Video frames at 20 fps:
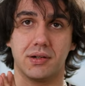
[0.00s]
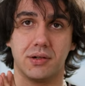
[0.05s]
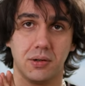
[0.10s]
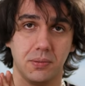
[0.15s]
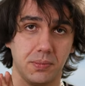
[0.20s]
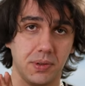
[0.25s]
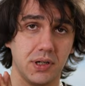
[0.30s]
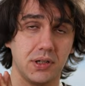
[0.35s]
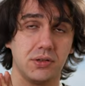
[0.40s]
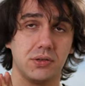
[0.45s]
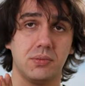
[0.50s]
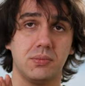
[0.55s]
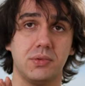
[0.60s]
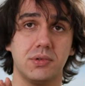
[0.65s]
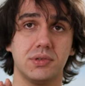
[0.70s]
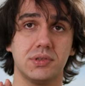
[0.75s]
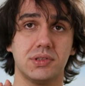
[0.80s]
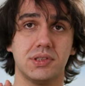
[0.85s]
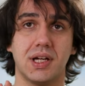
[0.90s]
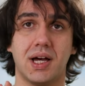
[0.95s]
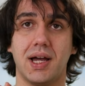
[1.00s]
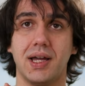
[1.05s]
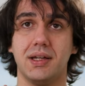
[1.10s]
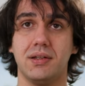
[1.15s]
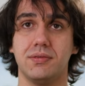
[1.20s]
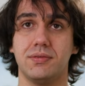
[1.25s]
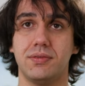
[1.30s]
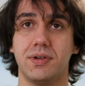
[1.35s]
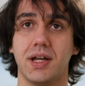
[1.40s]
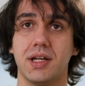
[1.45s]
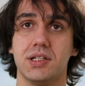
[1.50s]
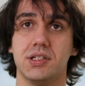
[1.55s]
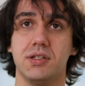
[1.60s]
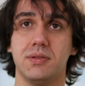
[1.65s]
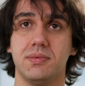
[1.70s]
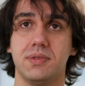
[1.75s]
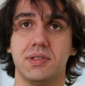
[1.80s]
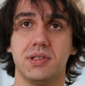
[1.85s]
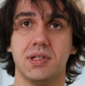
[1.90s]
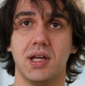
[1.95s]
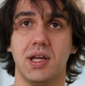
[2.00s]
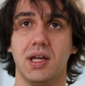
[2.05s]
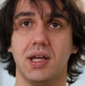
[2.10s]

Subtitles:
Compared to most high-end flagships,